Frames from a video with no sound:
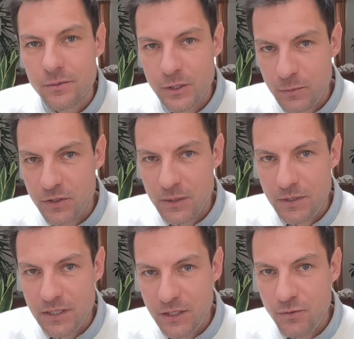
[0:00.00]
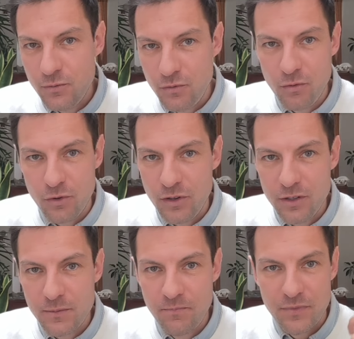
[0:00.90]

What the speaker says: responsibility to do the work.